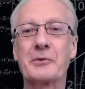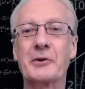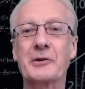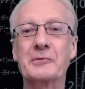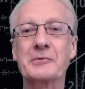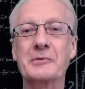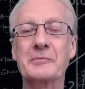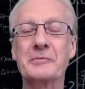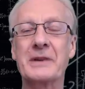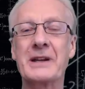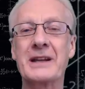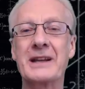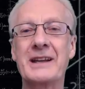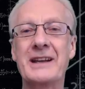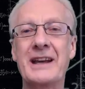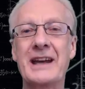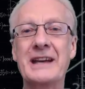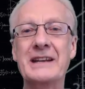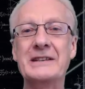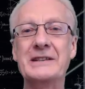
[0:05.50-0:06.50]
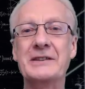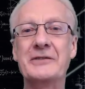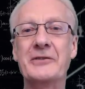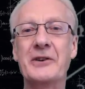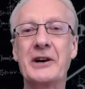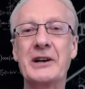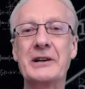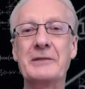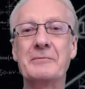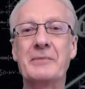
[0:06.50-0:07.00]
problem 8
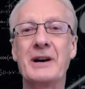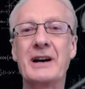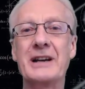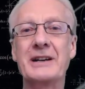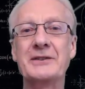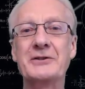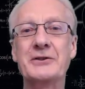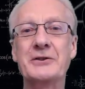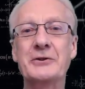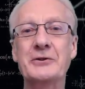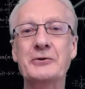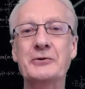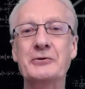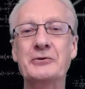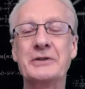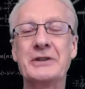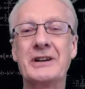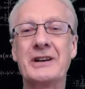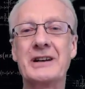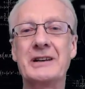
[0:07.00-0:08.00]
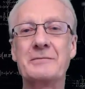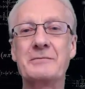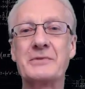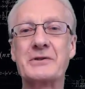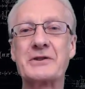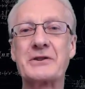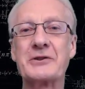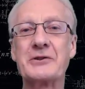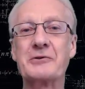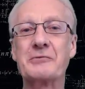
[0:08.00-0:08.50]
divided by 2
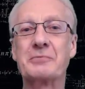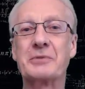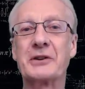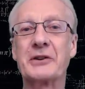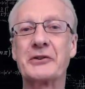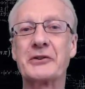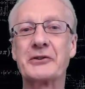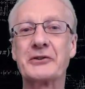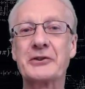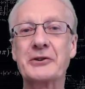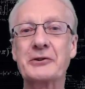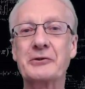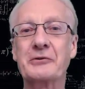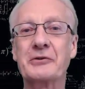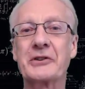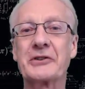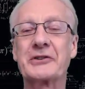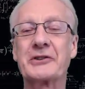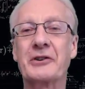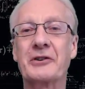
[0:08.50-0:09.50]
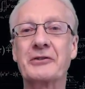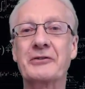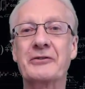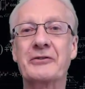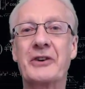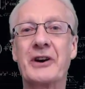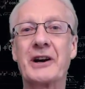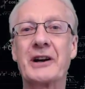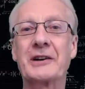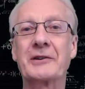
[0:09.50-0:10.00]
times 2 plus 2 that's gone
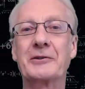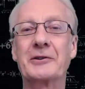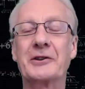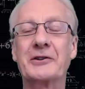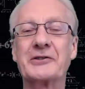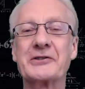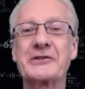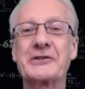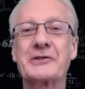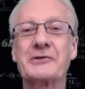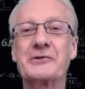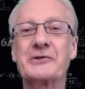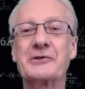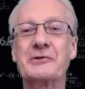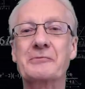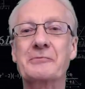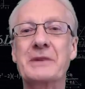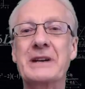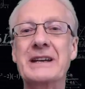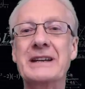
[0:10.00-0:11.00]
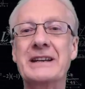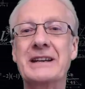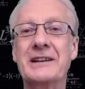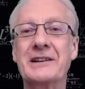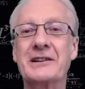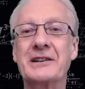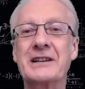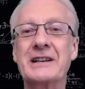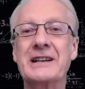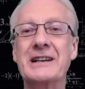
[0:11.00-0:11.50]
viral on social
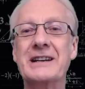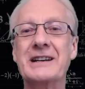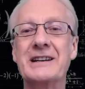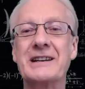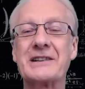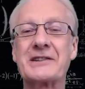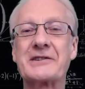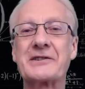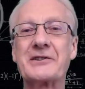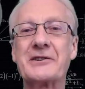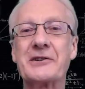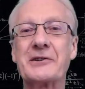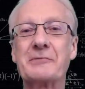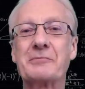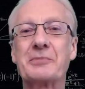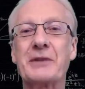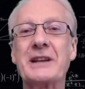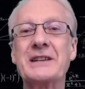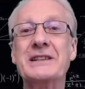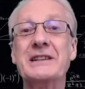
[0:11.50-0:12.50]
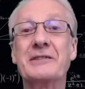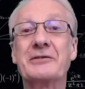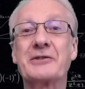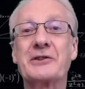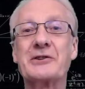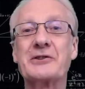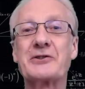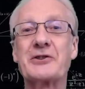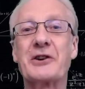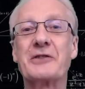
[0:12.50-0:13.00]
media has stirred up plenty of
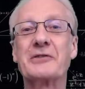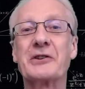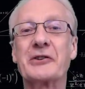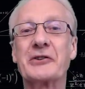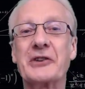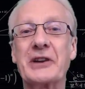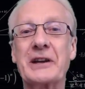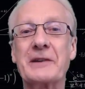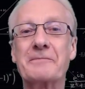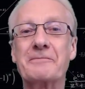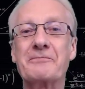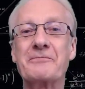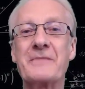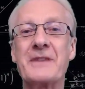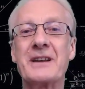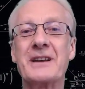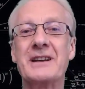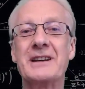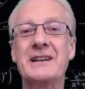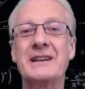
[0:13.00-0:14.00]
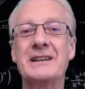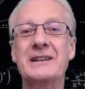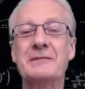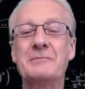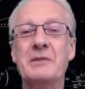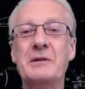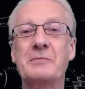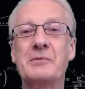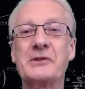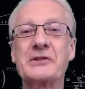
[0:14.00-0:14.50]
controversy.
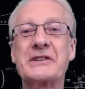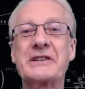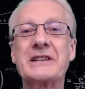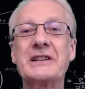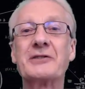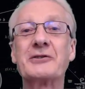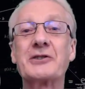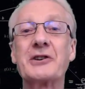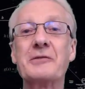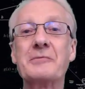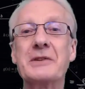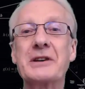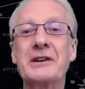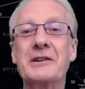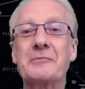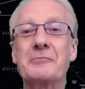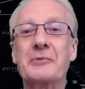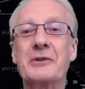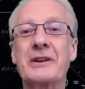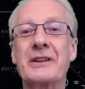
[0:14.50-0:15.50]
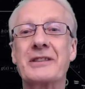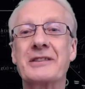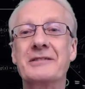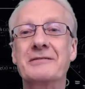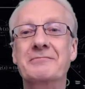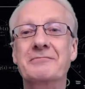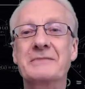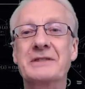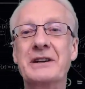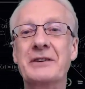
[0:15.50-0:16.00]
People are still coming up with
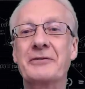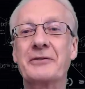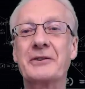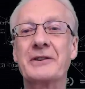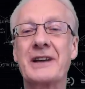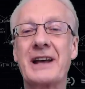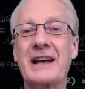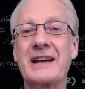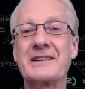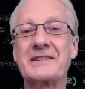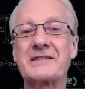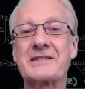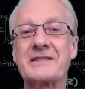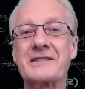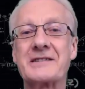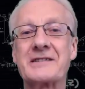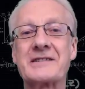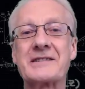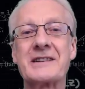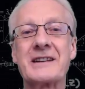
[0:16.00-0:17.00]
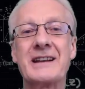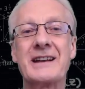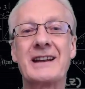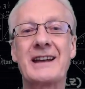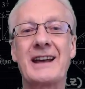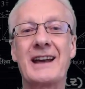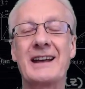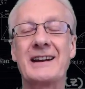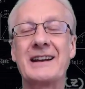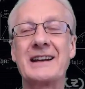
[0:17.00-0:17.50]
different answers
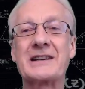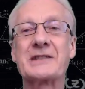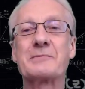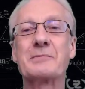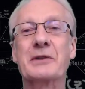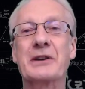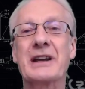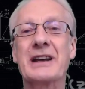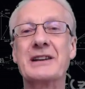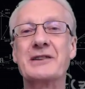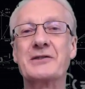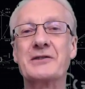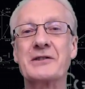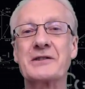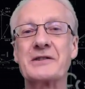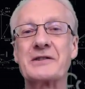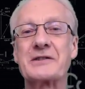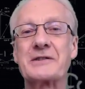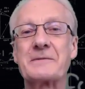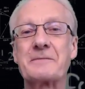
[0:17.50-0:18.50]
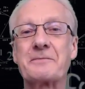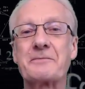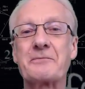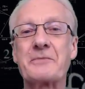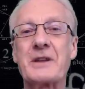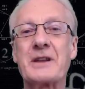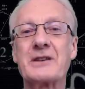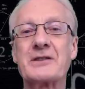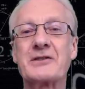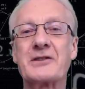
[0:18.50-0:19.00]
and explanations.
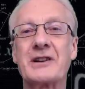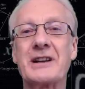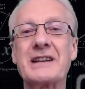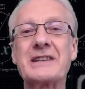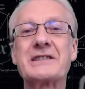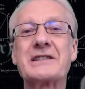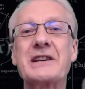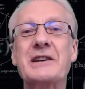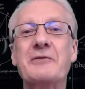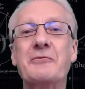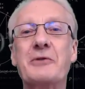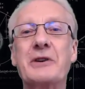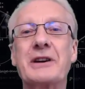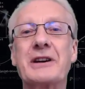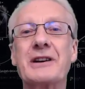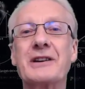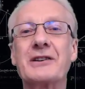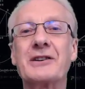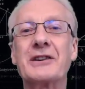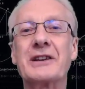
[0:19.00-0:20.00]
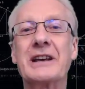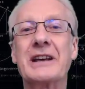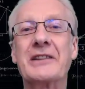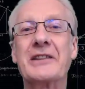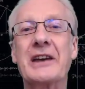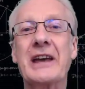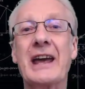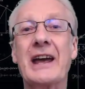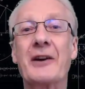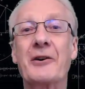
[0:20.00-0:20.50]
So let's see if we can clear
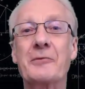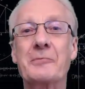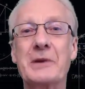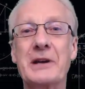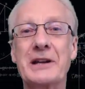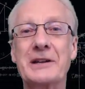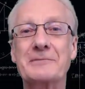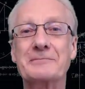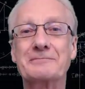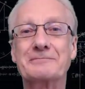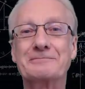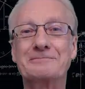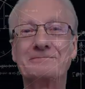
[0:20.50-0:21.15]
the air a bit.